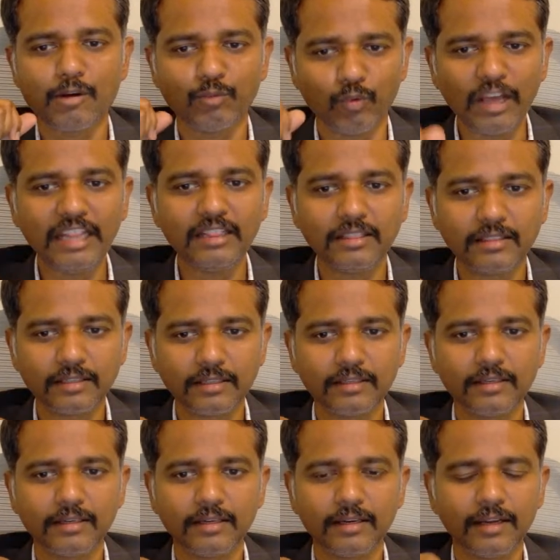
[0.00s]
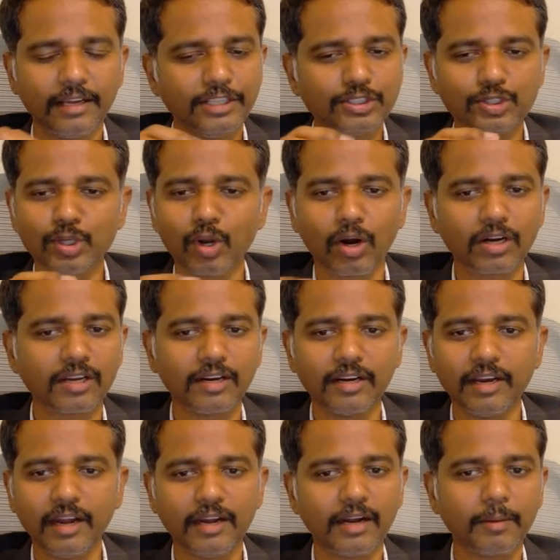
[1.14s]
Wealth is not
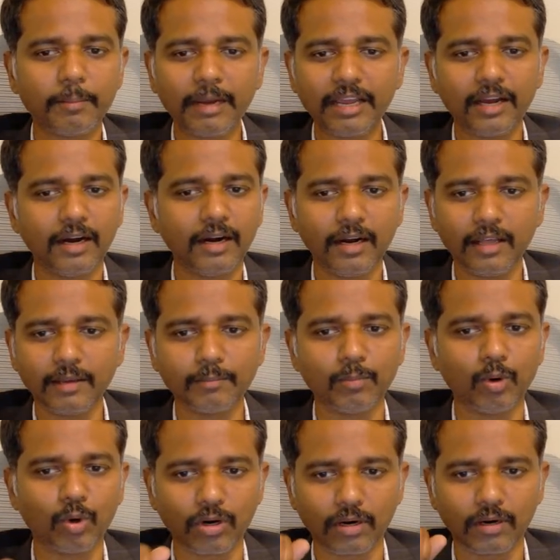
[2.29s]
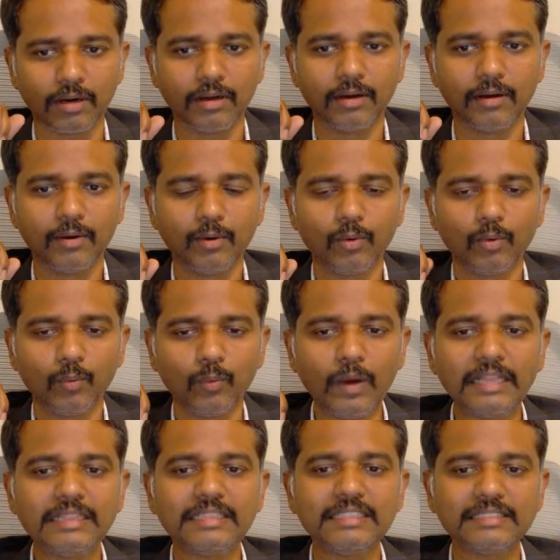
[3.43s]
created by earning more.
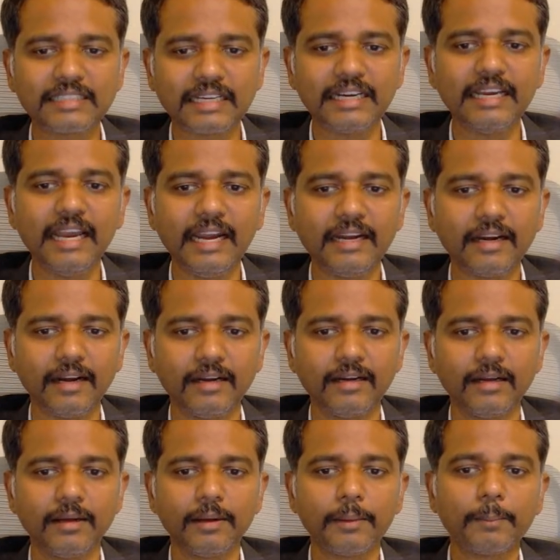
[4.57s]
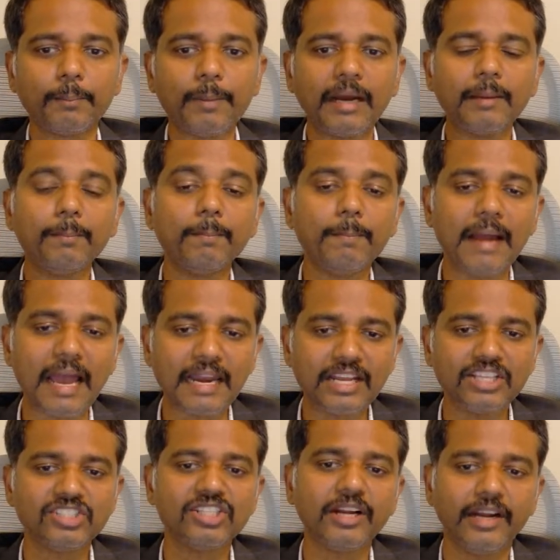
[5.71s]
Wealth is created by
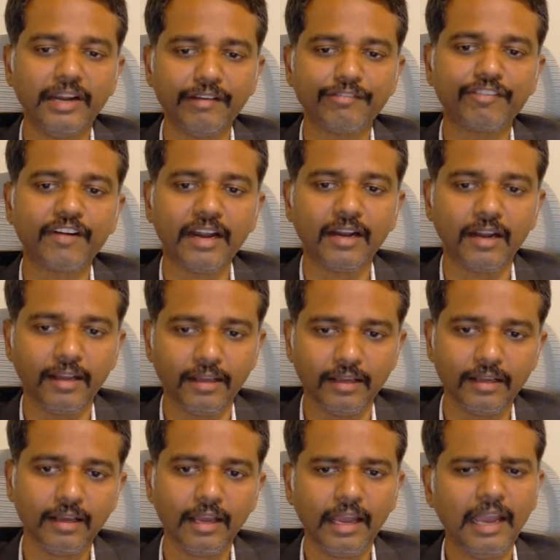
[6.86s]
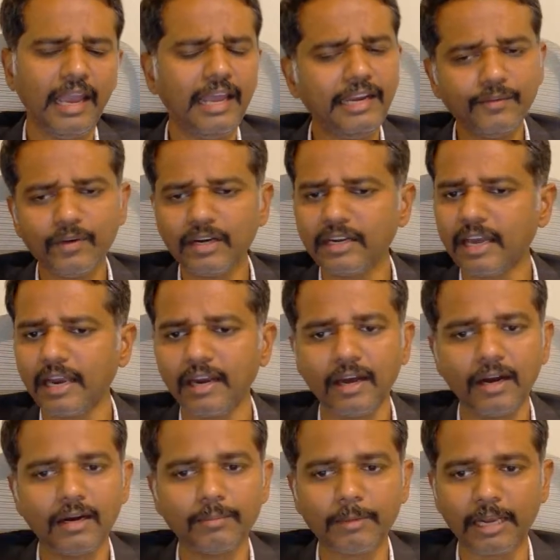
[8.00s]
managing differently. Anyone can
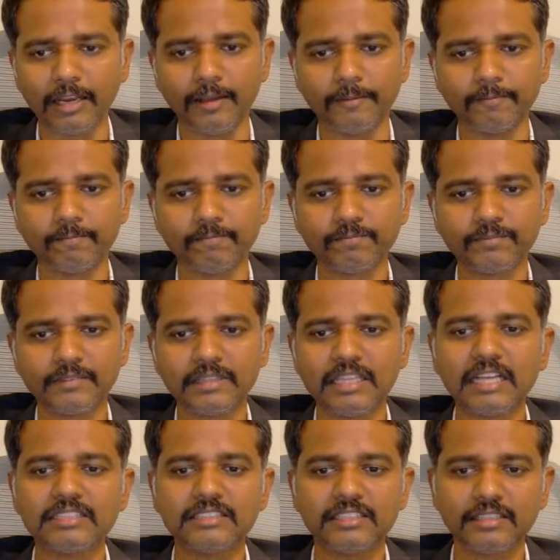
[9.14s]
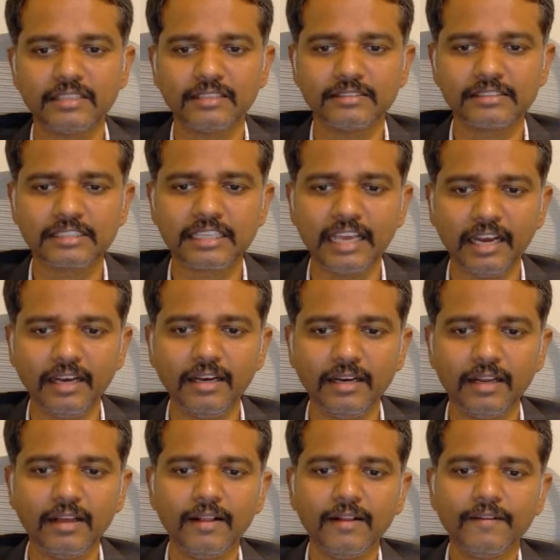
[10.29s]
earn money. That's a skill
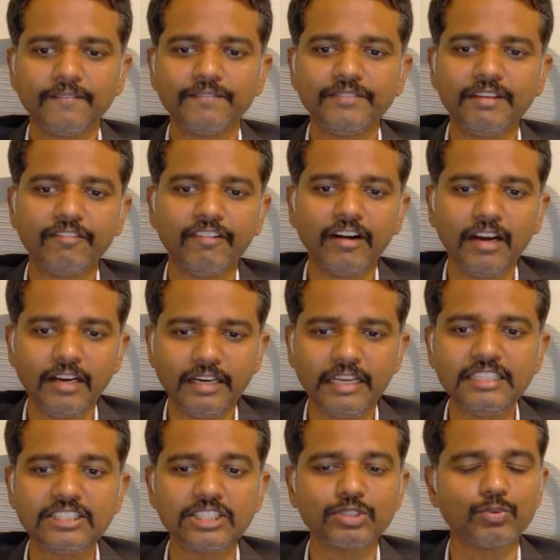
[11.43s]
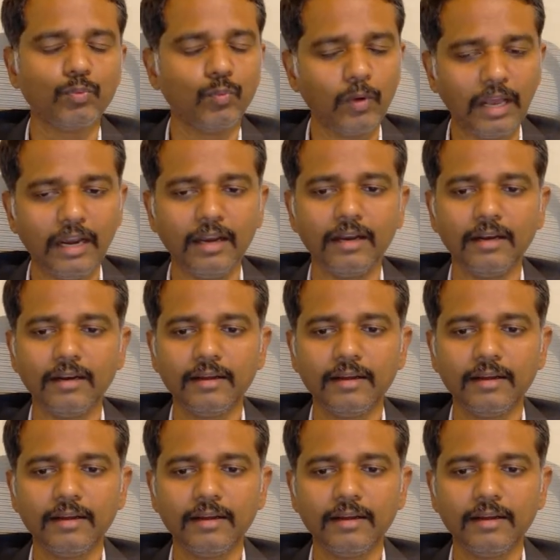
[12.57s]
the world teaches well.